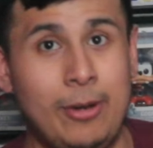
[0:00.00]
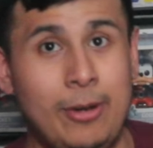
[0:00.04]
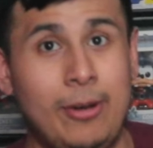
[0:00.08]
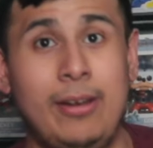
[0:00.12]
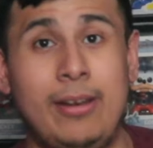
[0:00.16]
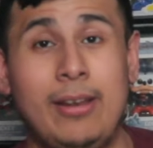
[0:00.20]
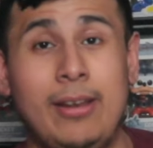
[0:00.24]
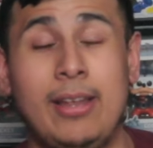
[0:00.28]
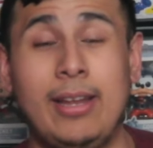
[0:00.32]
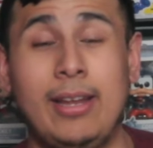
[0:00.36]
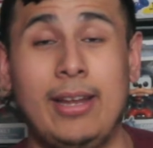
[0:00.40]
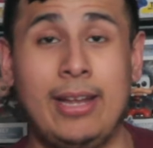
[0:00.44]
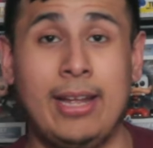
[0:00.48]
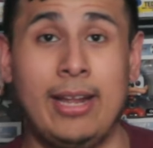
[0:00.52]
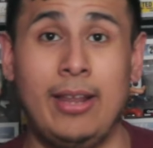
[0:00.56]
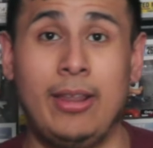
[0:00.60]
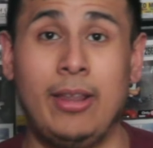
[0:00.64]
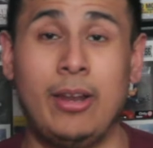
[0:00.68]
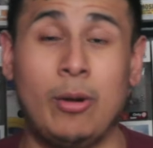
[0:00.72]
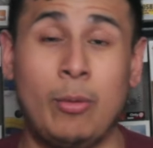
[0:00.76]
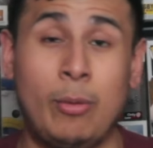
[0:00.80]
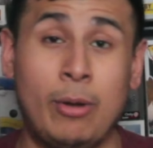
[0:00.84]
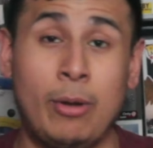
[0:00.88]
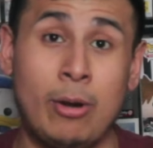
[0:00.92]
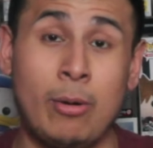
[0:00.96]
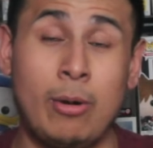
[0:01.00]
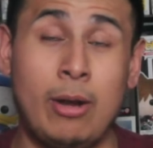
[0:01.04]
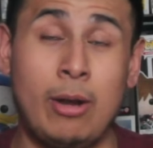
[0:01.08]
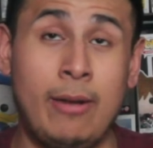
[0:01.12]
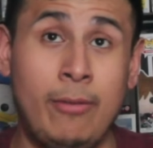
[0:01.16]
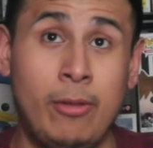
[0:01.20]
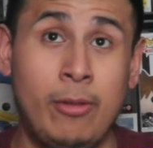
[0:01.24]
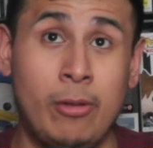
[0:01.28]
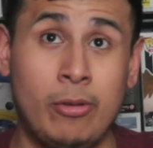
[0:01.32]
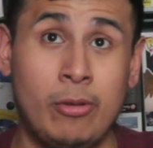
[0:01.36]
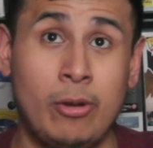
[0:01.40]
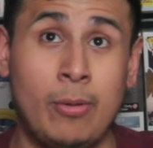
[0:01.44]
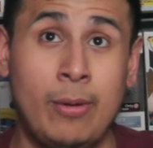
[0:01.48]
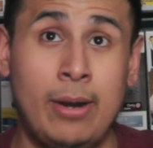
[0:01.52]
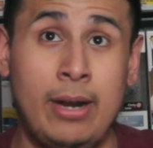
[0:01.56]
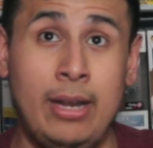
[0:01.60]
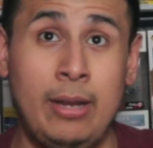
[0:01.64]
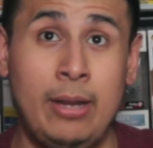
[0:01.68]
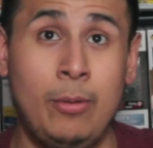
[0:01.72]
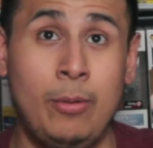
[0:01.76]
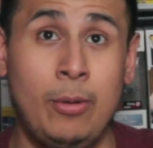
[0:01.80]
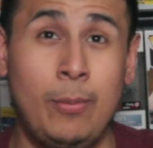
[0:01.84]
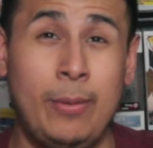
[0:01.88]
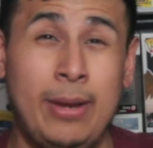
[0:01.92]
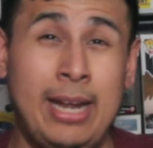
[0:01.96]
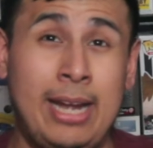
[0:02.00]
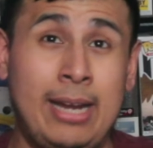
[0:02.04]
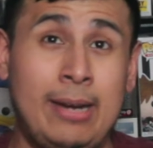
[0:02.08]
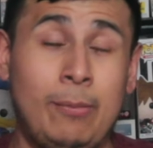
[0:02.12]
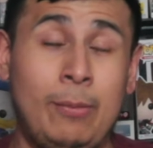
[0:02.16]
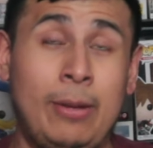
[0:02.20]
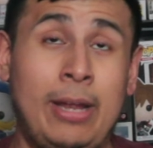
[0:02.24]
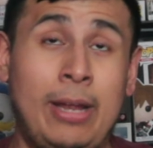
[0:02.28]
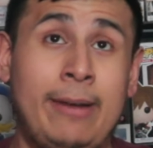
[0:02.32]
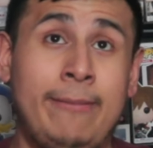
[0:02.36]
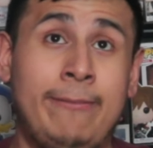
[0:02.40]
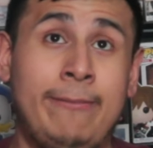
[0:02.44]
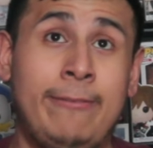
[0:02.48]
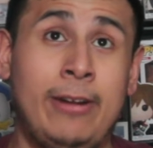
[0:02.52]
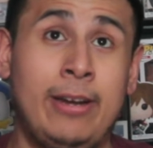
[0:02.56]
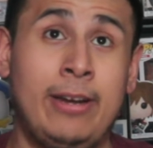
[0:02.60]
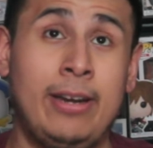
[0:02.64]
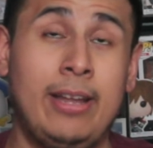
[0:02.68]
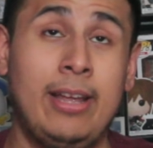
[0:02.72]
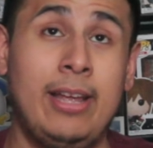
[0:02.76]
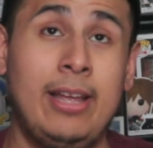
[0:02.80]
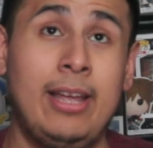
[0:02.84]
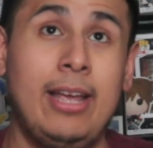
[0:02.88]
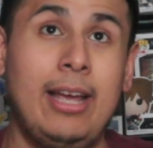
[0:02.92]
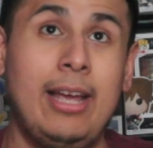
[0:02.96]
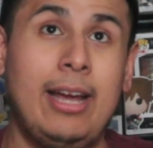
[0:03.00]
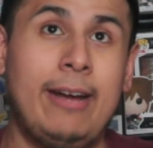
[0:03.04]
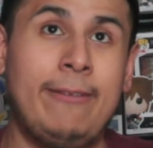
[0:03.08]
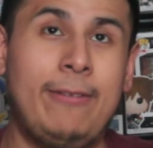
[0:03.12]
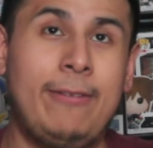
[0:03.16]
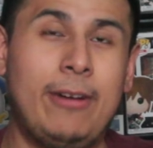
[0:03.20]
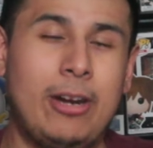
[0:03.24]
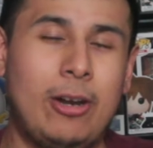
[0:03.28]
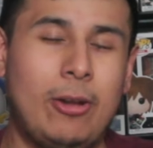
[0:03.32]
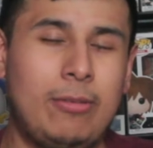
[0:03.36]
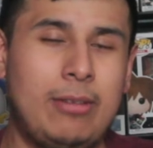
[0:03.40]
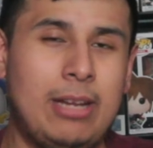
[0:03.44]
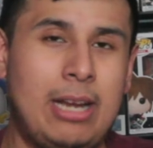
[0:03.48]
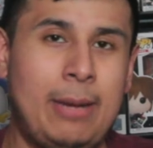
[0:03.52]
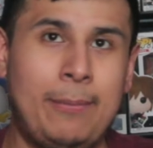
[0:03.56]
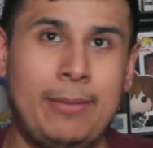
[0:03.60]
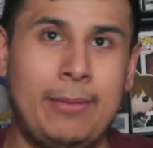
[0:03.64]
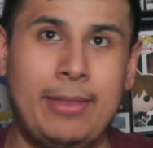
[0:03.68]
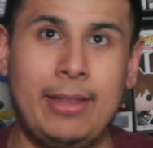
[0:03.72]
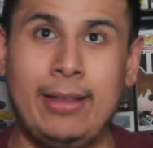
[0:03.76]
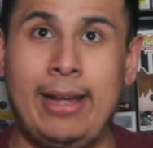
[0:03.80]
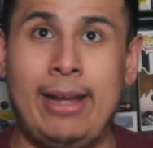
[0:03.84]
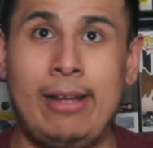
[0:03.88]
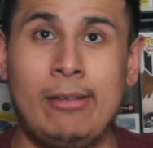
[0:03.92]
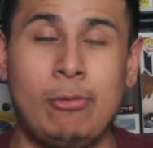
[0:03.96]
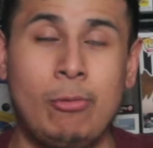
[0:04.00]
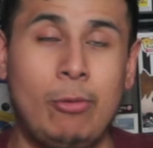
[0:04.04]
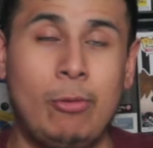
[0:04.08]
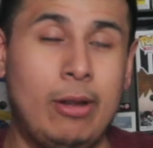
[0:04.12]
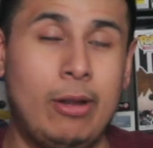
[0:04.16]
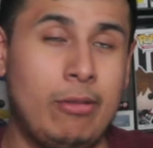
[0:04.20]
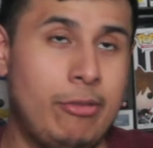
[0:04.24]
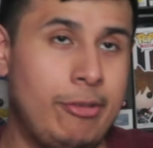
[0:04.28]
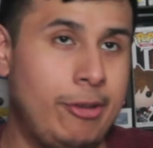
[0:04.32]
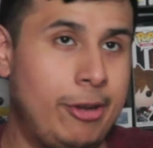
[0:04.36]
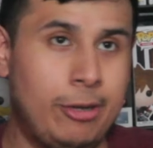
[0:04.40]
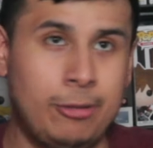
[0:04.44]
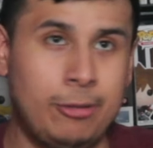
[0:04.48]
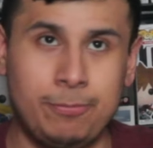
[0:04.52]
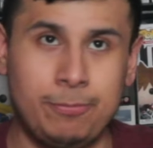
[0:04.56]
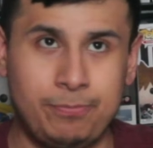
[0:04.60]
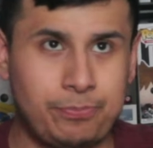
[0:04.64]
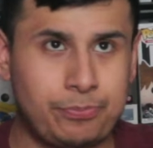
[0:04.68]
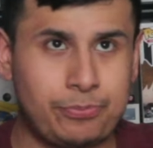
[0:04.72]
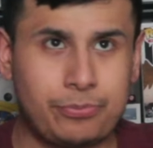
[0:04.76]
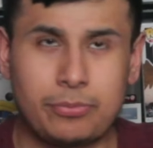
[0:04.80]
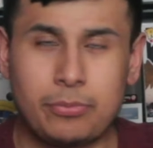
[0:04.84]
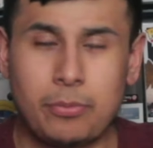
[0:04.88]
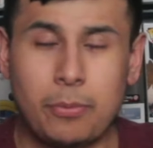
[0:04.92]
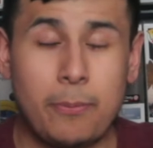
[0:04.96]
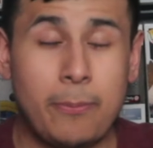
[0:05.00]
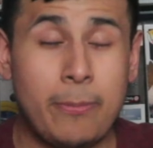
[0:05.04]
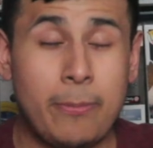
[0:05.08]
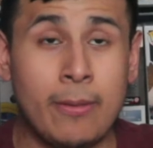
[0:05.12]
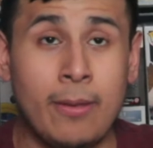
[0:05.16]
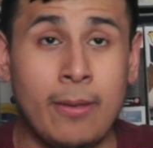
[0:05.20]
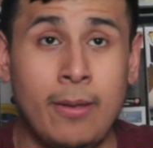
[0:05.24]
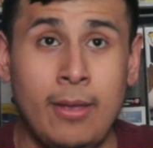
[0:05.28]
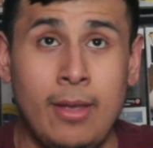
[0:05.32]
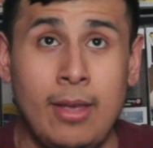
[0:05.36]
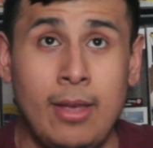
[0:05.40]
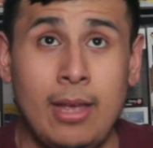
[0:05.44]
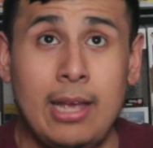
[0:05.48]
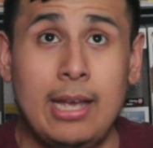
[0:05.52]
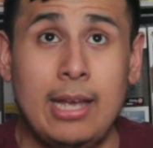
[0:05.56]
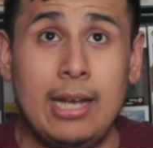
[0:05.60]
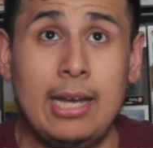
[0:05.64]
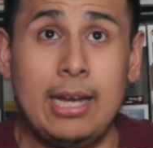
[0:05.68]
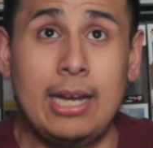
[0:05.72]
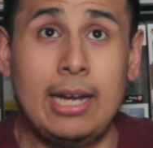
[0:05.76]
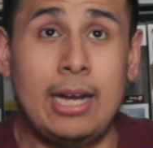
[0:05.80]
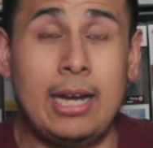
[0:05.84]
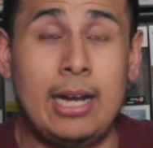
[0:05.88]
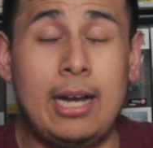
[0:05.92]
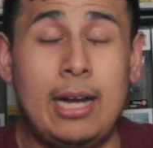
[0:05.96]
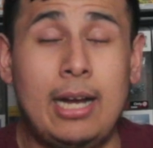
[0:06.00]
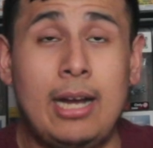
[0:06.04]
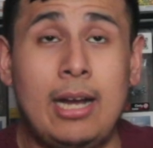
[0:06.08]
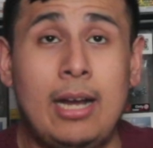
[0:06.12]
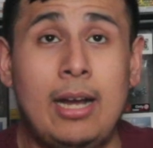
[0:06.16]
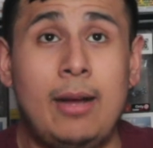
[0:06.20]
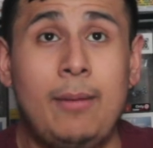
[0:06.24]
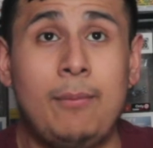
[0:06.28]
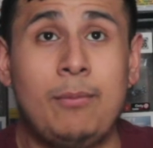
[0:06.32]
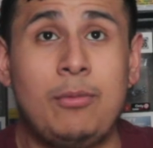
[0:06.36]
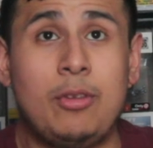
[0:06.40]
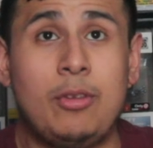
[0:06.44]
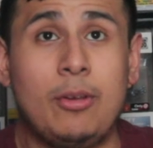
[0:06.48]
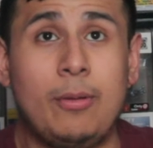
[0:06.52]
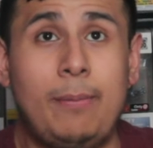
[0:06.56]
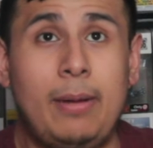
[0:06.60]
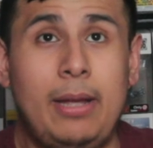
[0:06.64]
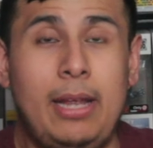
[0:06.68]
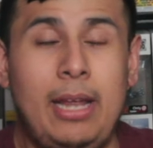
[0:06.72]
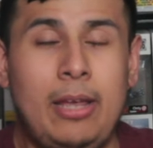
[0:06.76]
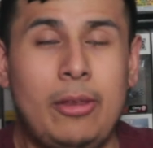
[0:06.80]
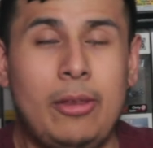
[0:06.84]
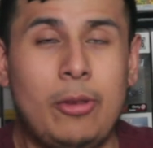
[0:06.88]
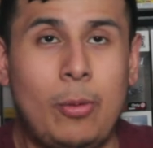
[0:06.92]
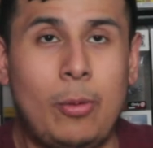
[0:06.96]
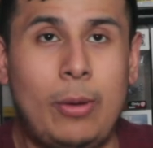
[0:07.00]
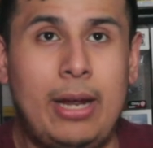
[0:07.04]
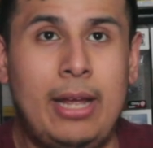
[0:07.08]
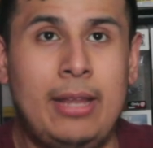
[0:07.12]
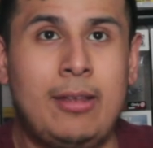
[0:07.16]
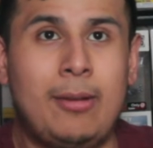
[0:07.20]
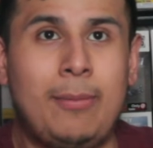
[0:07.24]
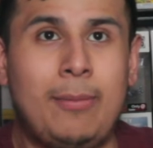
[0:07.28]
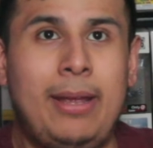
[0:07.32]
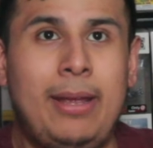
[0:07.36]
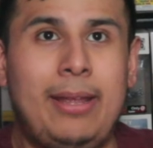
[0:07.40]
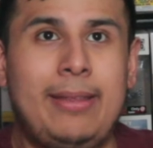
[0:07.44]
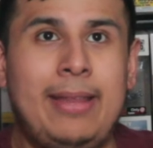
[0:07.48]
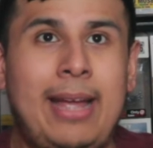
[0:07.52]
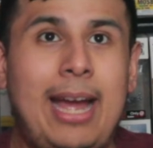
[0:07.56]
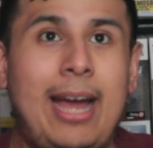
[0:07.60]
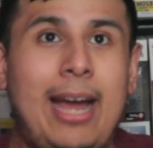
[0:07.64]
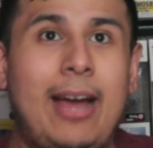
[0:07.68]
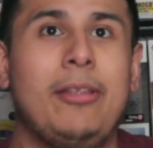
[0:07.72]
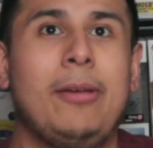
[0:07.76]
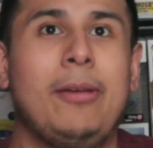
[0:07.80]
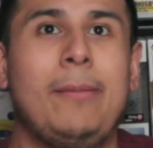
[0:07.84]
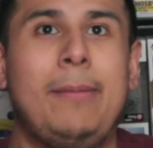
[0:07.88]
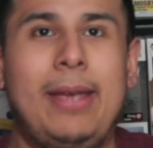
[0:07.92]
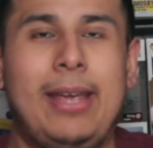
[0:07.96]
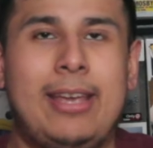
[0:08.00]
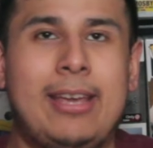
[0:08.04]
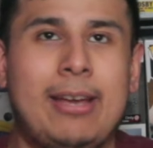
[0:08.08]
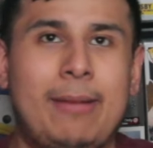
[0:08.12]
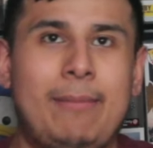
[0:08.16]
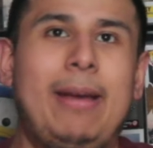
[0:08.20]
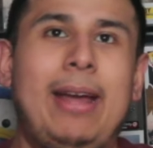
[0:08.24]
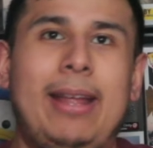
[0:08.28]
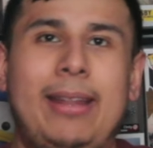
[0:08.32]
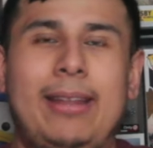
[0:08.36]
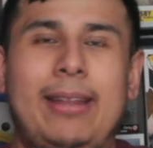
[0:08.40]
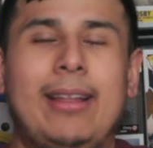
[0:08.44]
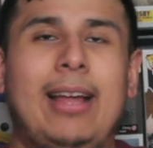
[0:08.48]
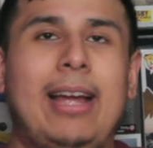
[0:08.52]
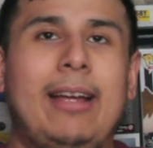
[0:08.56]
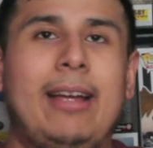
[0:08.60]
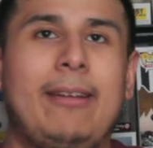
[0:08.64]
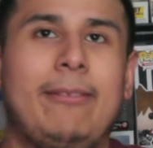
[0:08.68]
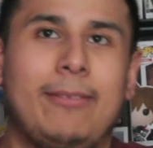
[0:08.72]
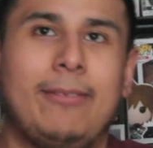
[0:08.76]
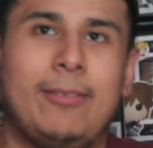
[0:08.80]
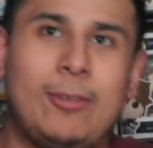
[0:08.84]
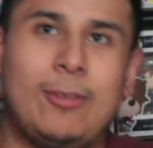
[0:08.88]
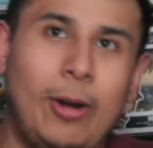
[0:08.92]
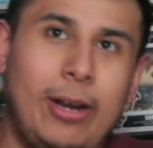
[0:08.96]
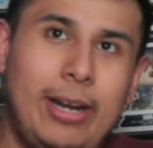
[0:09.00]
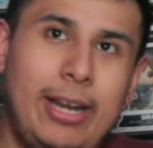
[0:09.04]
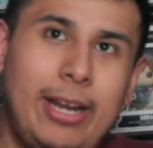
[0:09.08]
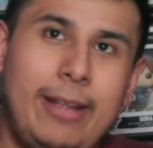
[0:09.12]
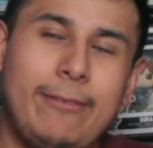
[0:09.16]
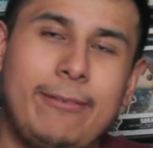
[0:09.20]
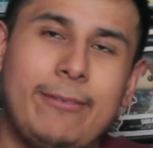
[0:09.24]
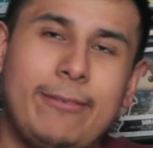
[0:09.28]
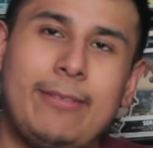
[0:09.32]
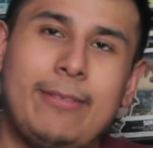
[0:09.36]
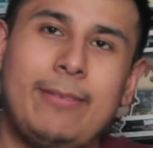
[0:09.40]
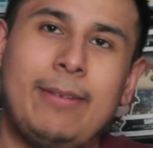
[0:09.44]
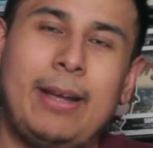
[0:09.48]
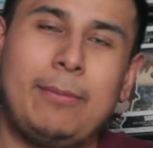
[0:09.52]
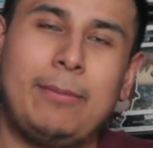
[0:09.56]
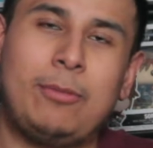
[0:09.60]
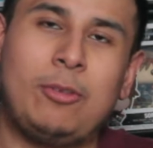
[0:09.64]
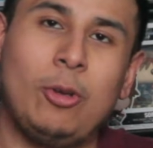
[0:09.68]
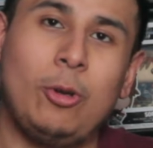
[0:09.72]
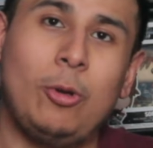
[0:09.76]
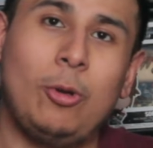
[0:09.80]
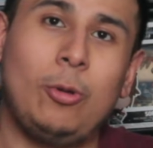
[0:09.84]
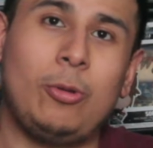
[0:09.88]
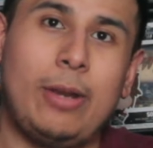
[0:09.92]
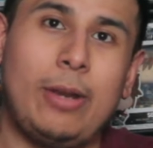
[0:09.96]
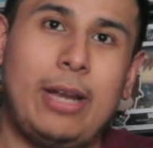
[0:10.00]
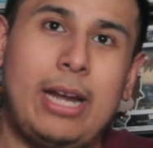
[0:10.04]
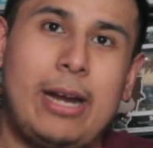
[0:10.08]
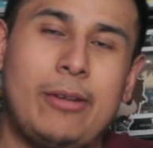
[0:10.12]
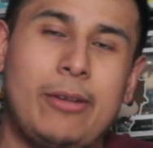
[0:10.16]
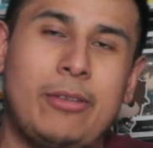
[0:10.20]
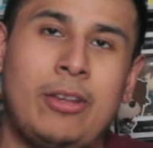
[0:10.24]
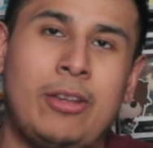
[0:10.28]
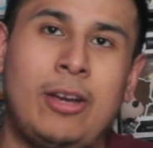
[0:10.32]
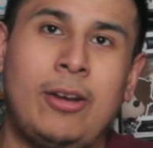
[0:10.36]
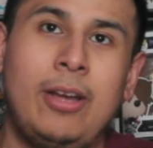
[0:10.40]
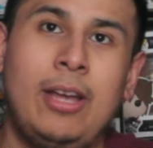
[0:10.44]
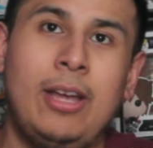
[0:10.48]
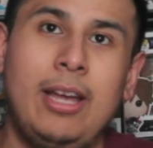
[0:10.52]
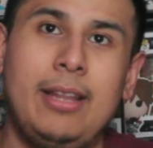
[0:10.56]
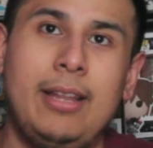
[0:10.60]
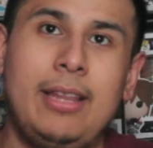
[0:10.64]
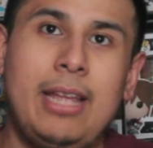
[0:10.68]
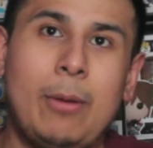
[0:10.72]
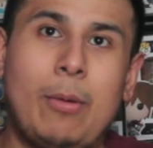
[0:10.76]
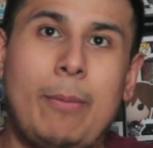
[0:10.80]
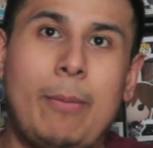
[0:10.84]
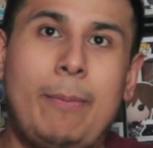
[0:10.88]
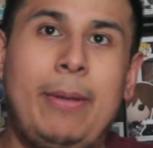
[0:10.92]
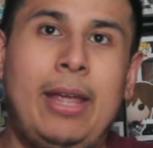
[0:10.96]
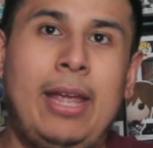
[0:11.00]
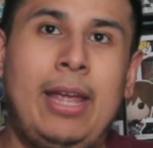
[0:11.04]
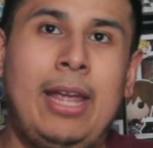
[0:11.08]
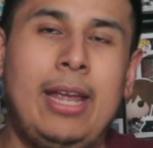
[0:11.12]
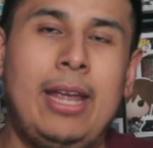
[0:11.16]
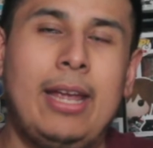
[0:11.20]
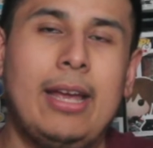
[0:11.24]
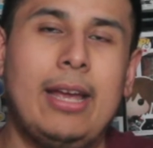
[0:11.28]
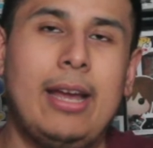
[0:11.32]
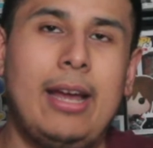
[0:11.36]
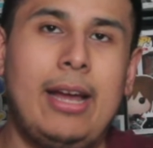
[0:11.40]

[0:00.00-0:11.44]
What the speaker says: need to get another one of those already. We had a fun old time with the last one, so. So, but either way, they're being commended. Like 2-3 hours ago, they were being